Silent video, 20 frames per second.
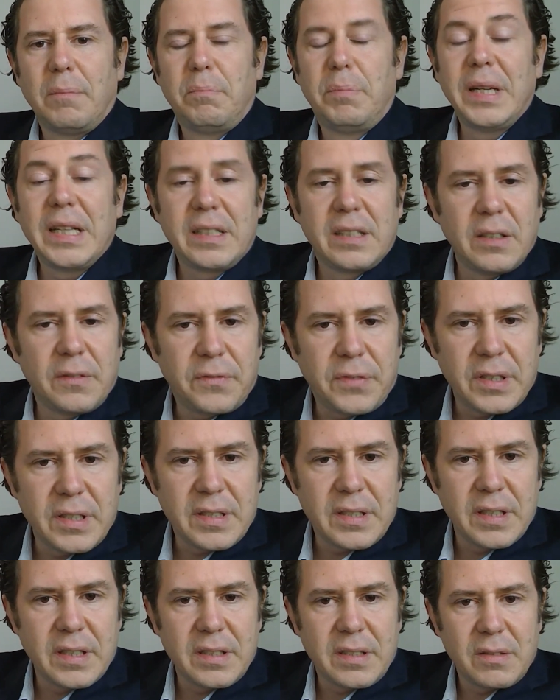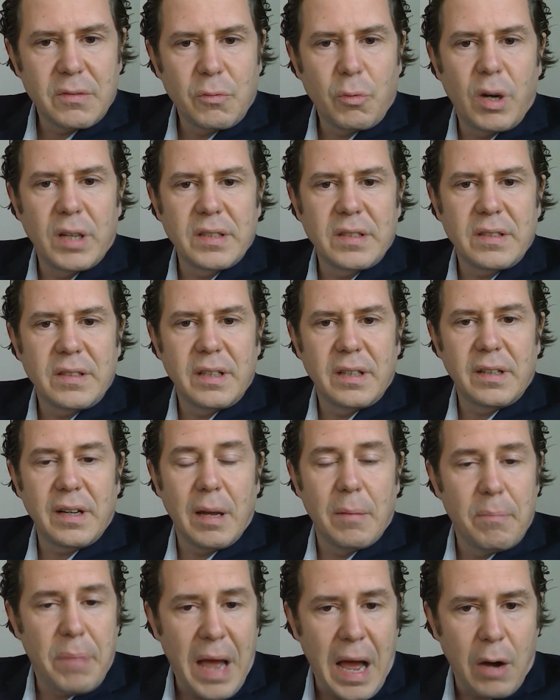big differences once they're
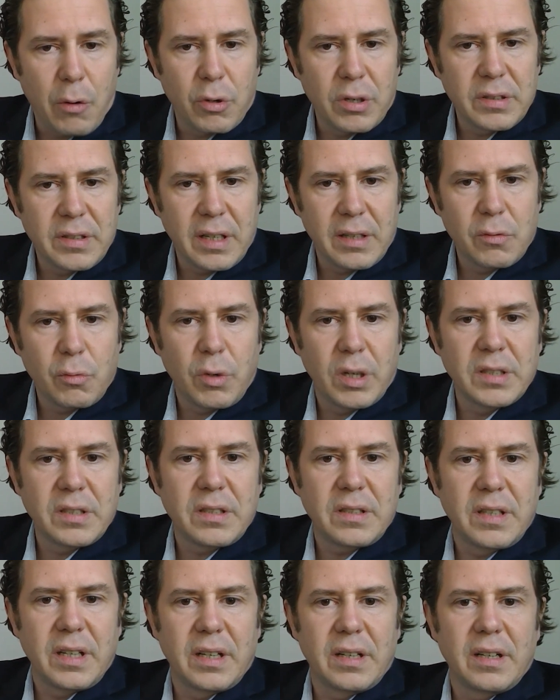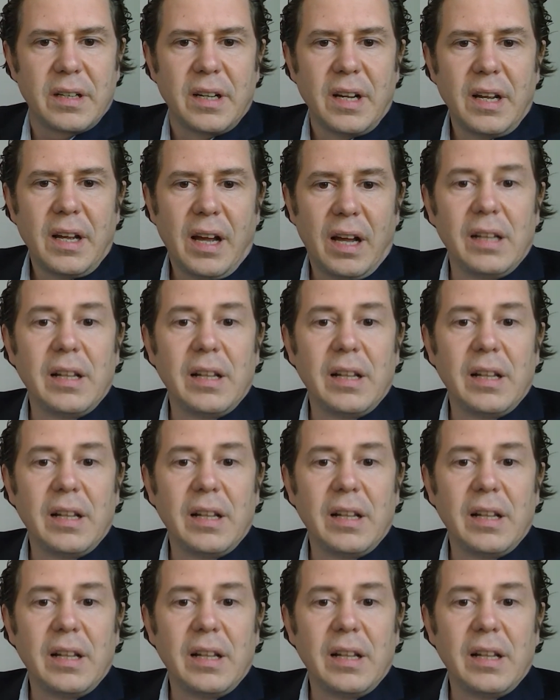empowered and once they're